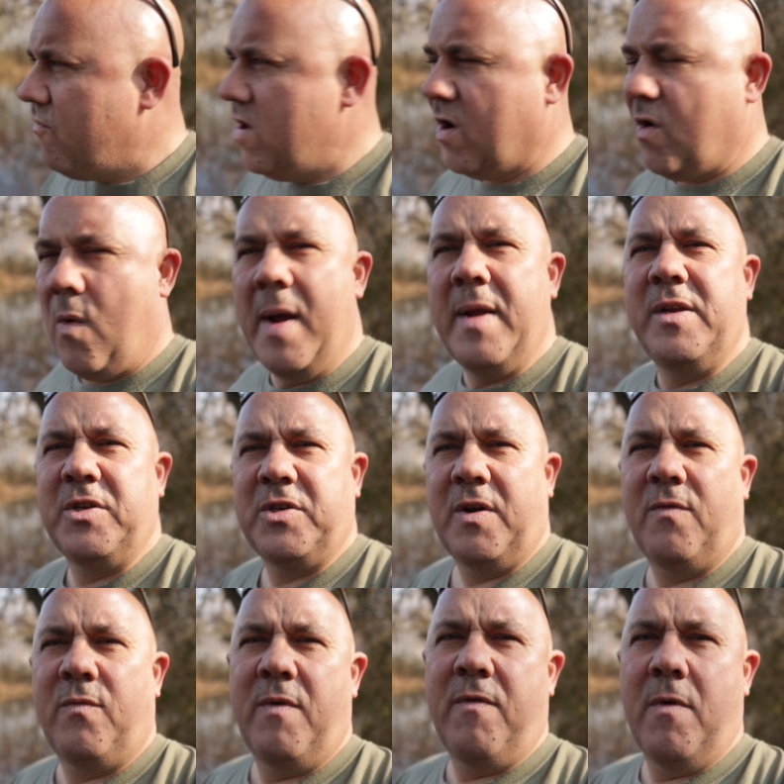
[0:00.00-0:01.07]
reacquaint
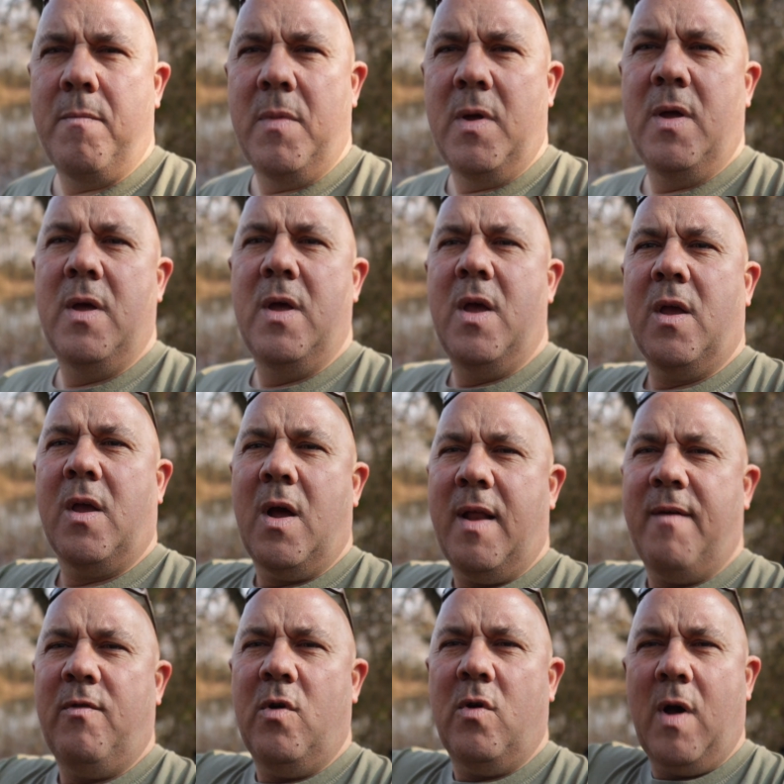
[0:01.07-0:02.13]
yourself with them. Go and
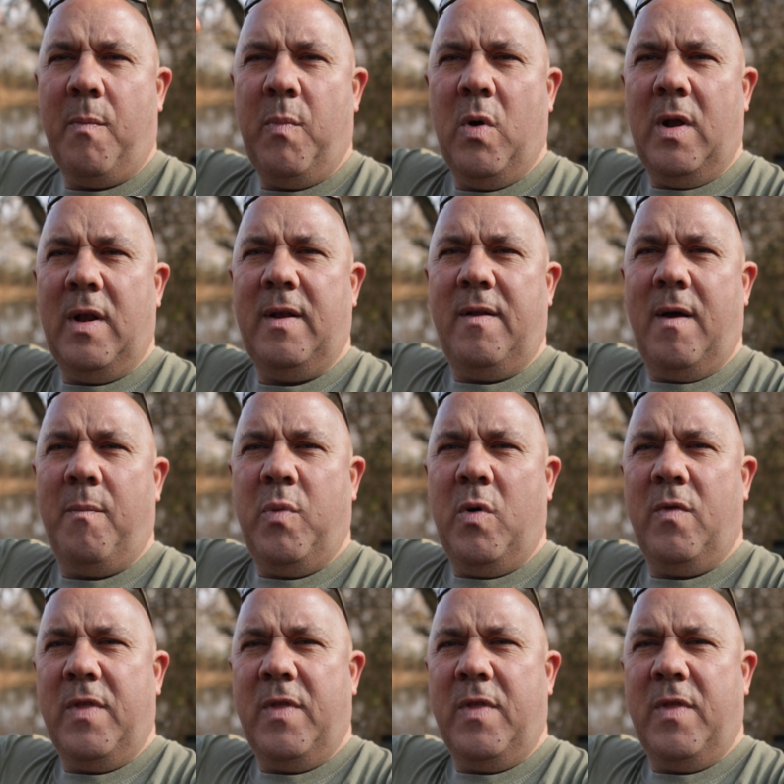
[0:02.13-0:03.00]
have a look. I put I put